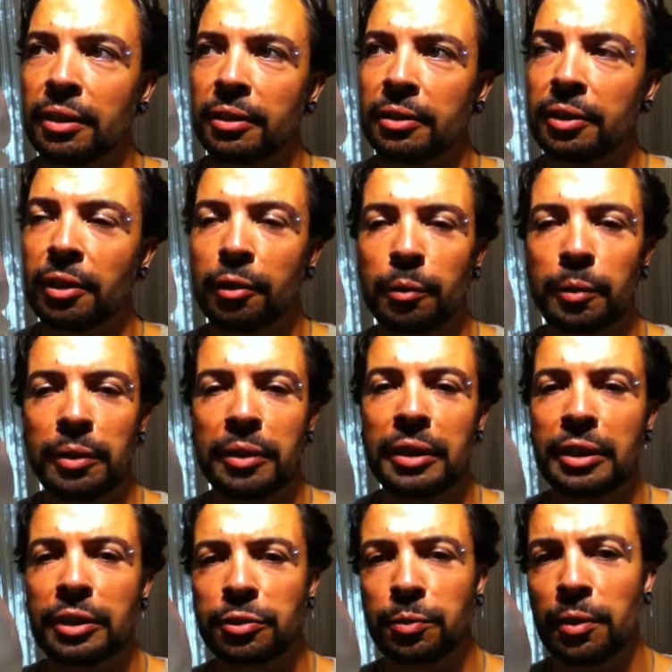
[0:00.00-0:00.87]
go with
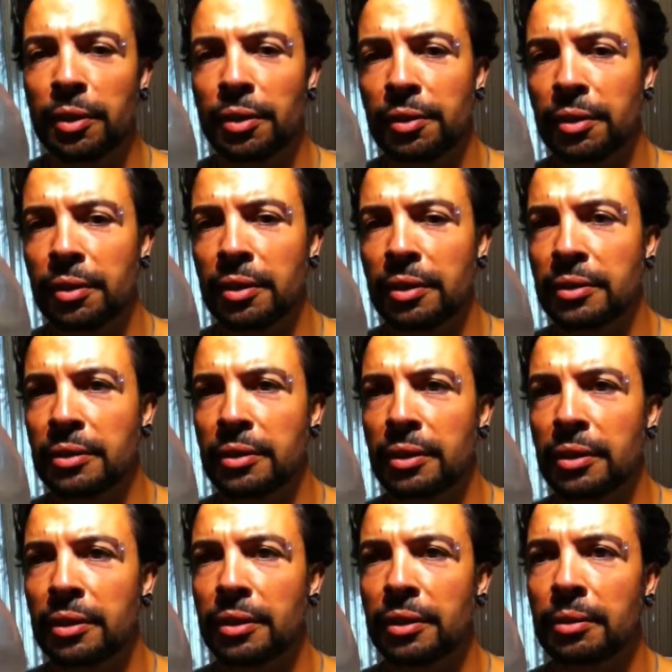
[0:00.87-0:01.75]
these rather
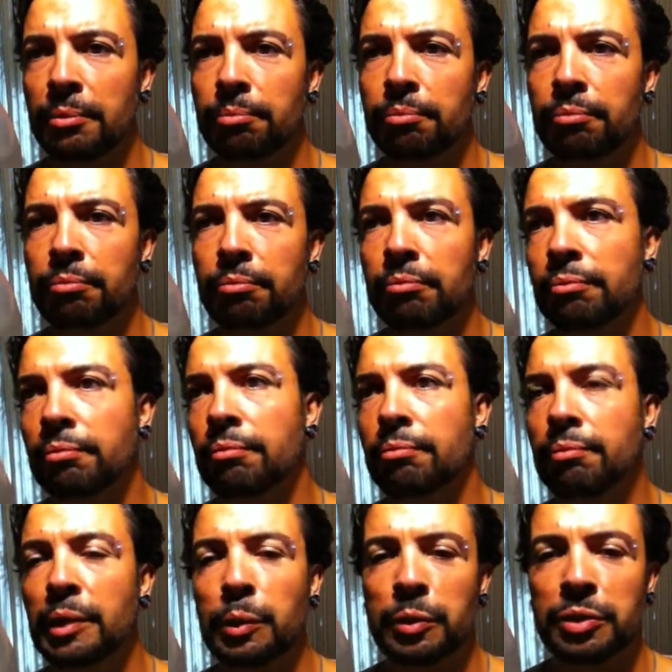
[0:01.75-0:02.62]
than
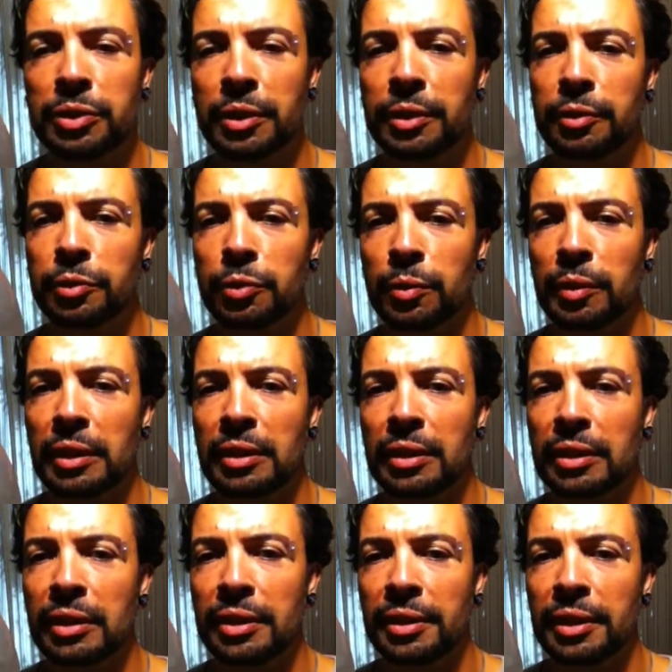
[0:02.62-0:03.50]
milk jugs or
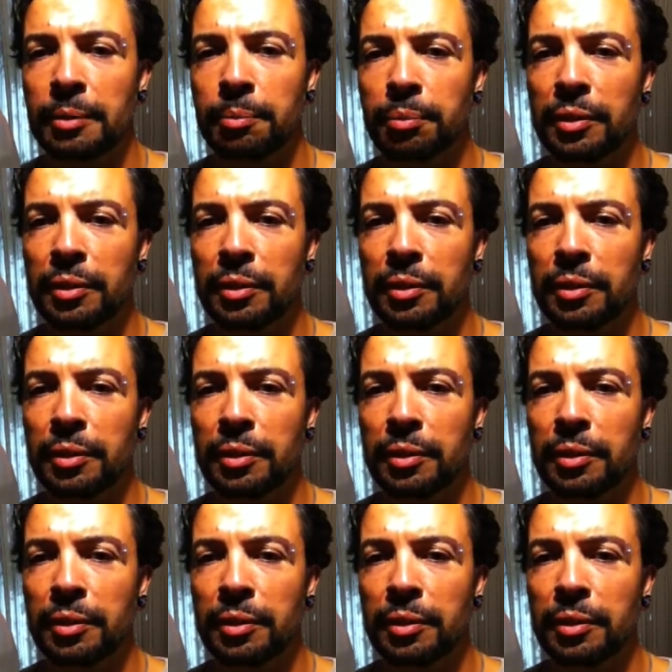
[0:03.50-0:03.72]
anything like that,